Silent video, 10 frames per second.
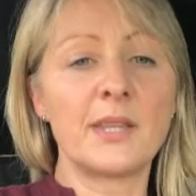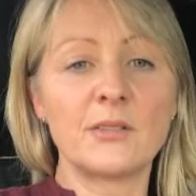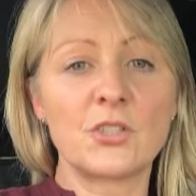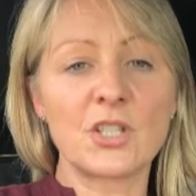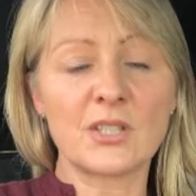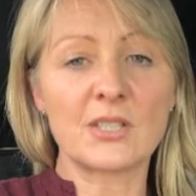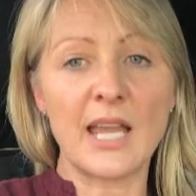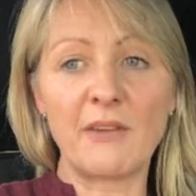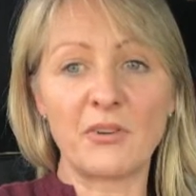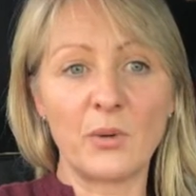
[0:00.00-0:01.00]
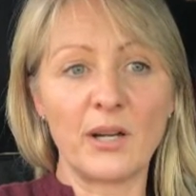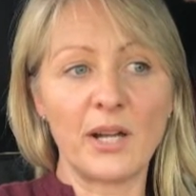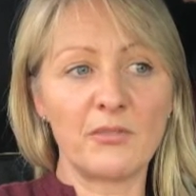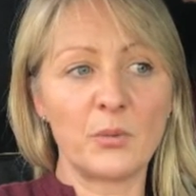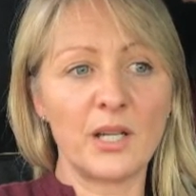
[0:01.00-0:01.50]
just
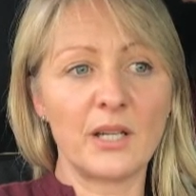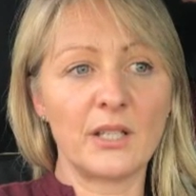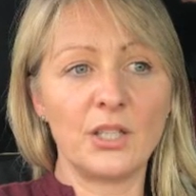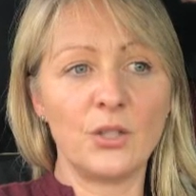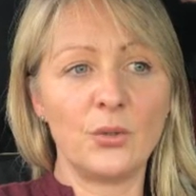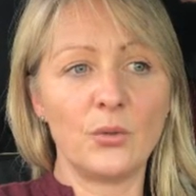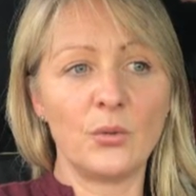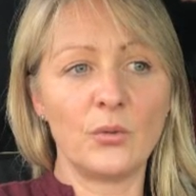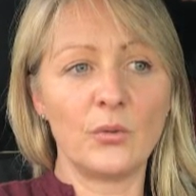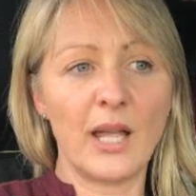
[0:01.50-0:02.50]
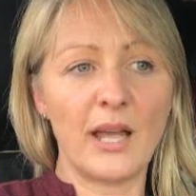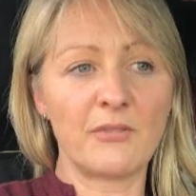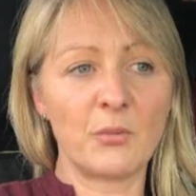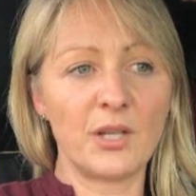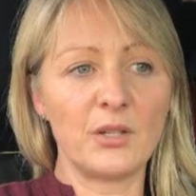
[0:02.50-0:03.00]
everywhere you
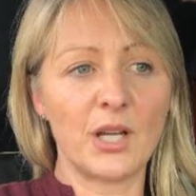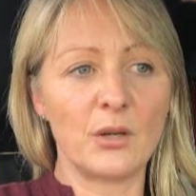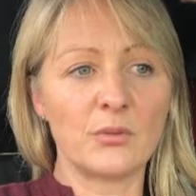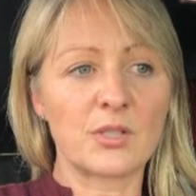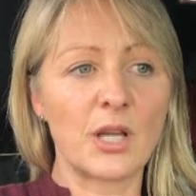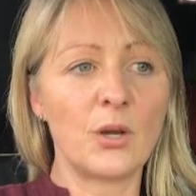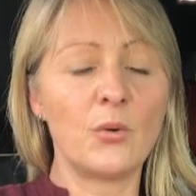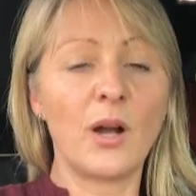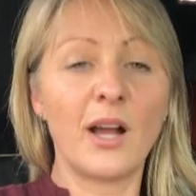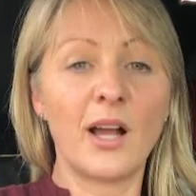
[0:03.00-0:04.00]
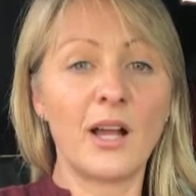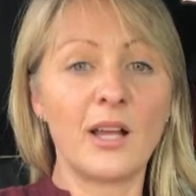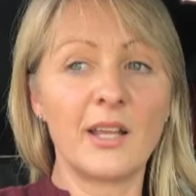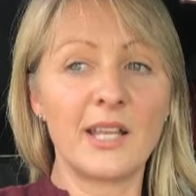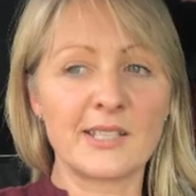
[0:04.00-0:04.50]
go. So
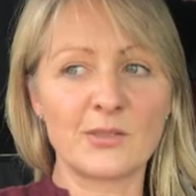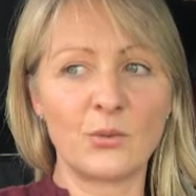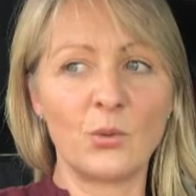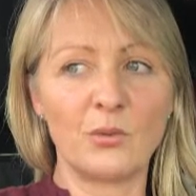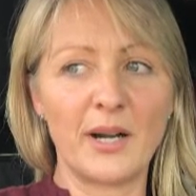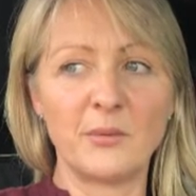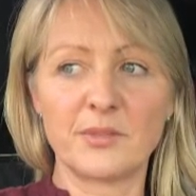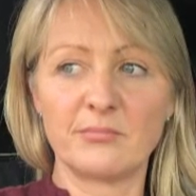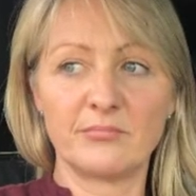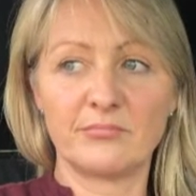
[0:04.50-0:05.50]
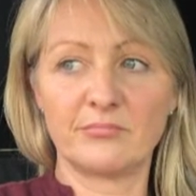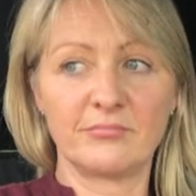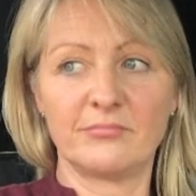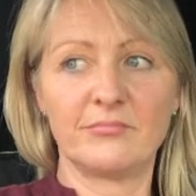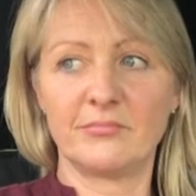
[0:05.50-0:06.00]
it's all around.
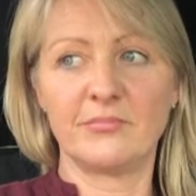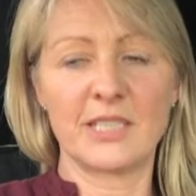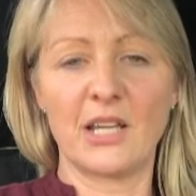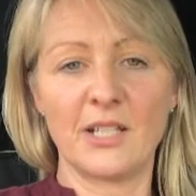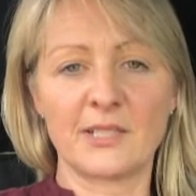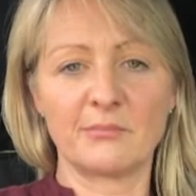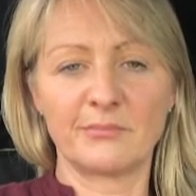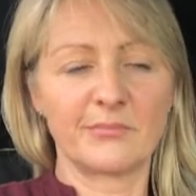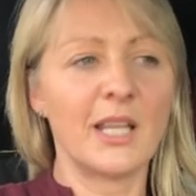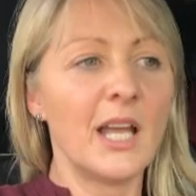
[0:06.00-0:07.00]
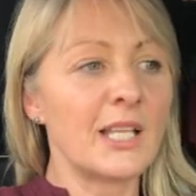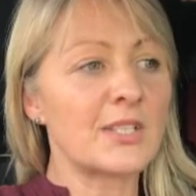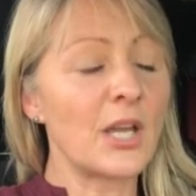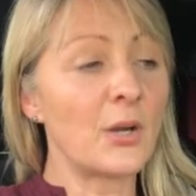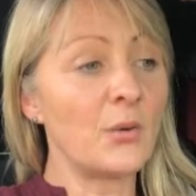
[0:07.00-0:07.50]
It's lies.
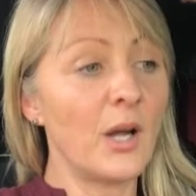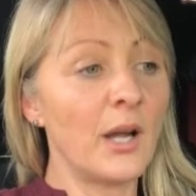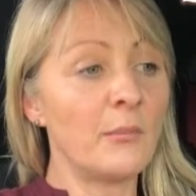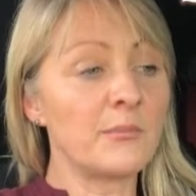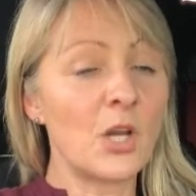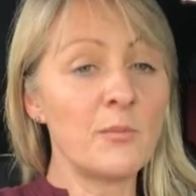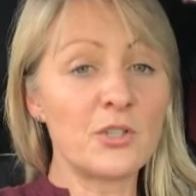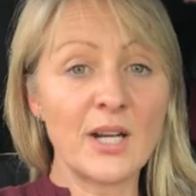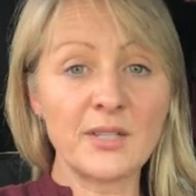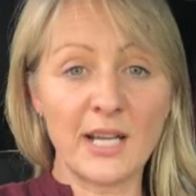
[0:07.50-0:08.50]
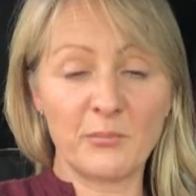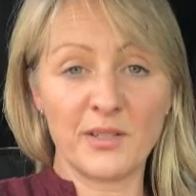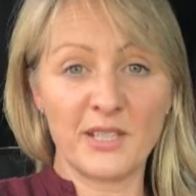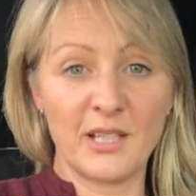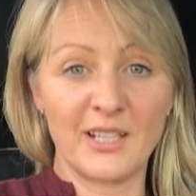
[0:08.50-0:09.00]
So don't be drowned out
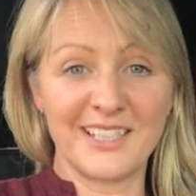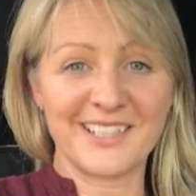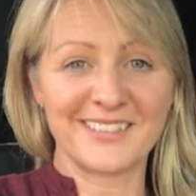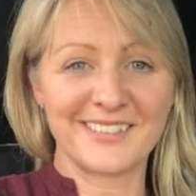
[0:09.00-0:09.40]
by the lies.